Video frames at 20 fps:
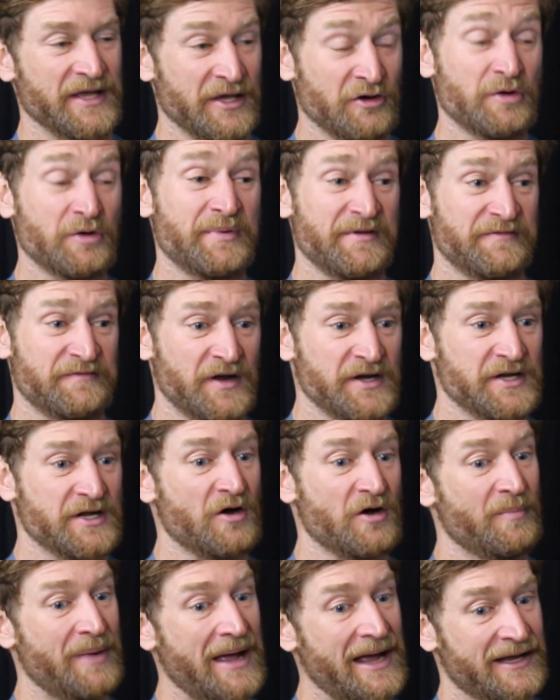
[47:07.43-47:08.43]
it would be fun to
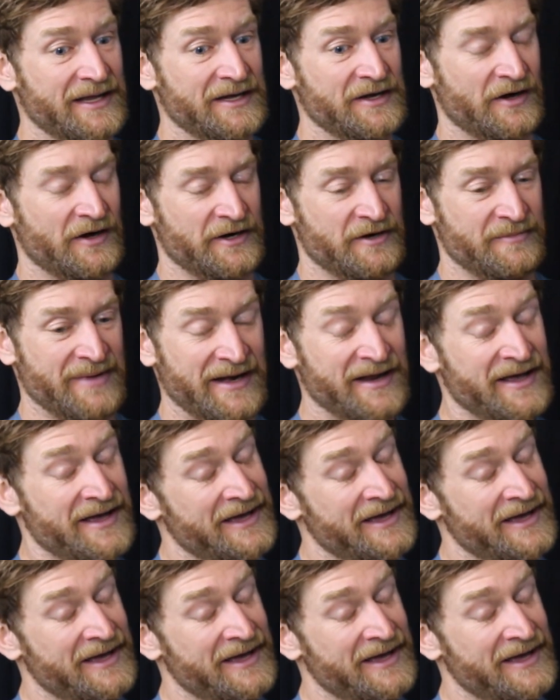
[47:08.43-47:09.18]
go back into ironman